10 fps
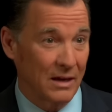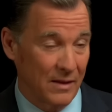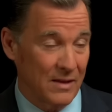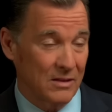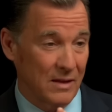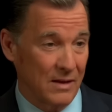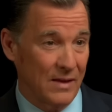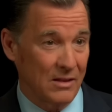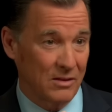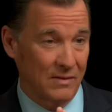
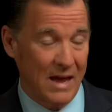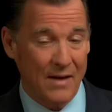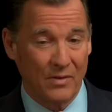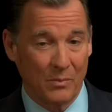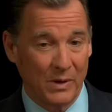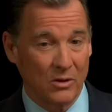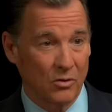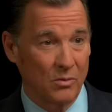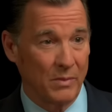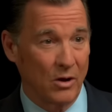I have that
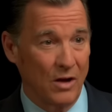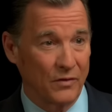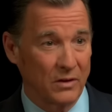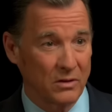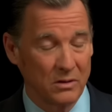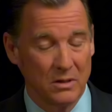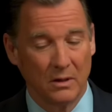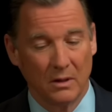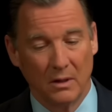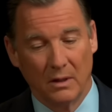picture in my office.
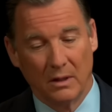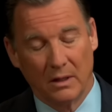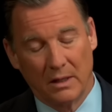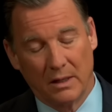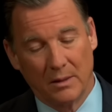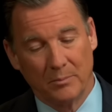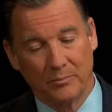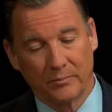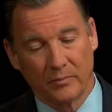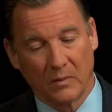
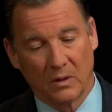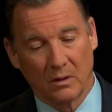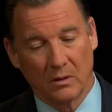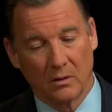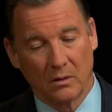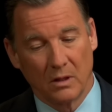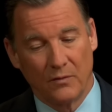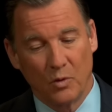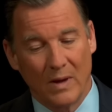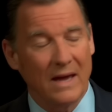
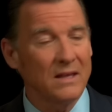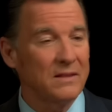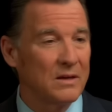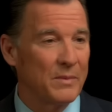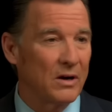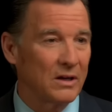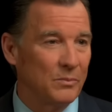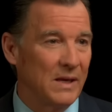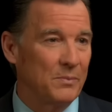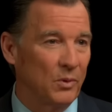If you ask the
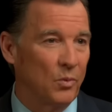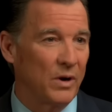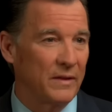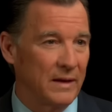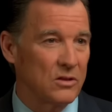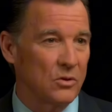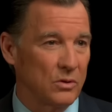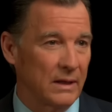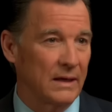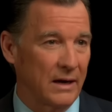American people what are the
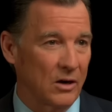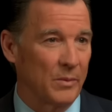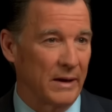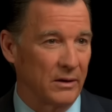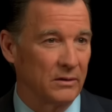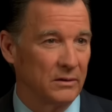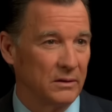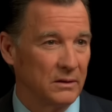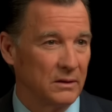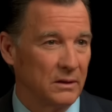issues they care about,
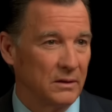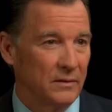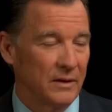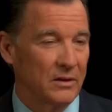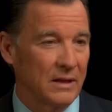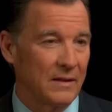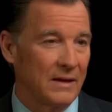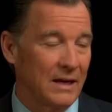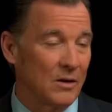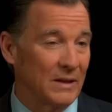they'll say
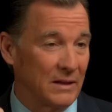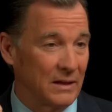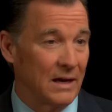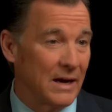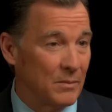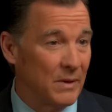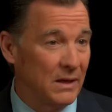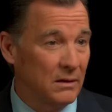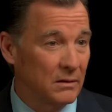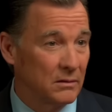they care about the
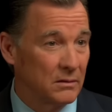economy,